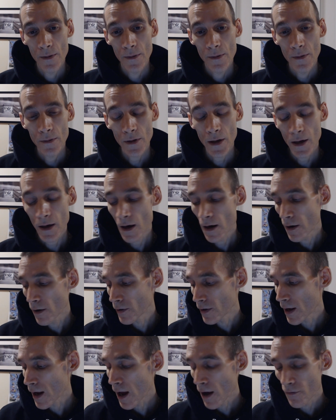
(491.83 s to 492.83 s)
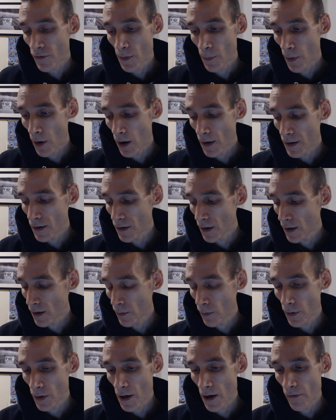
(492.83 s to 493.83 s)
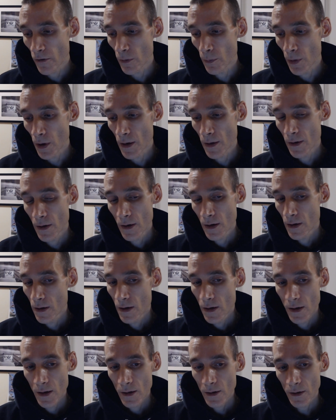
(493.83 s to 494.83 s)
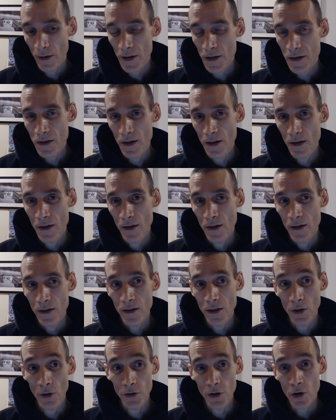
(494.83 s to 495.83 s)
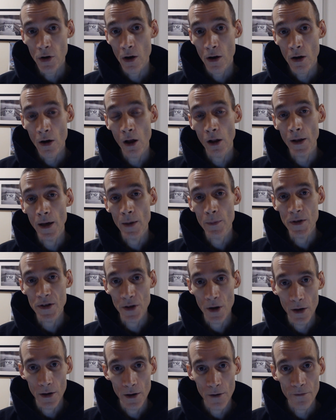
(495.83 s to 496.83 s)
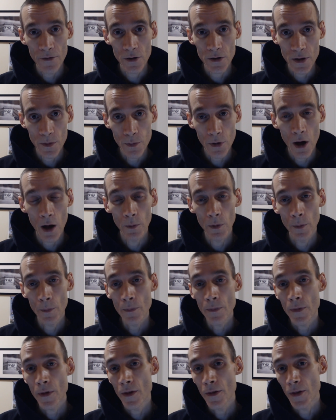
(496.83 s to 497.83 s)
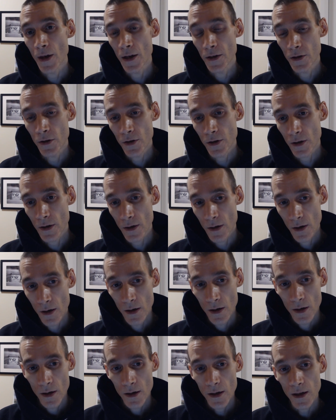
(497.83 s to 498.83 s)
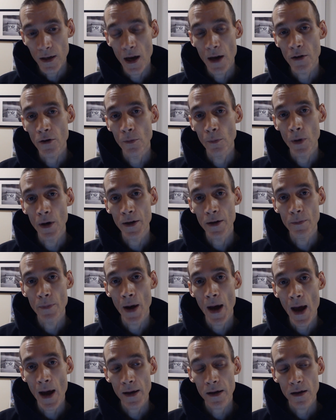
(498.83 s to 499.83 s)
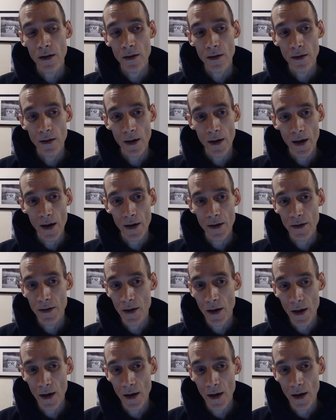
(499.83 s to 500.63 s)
like, I already have the body done and whatever. But listen, you know, you can call Amazon if there's a problem. Then you can get your money back, and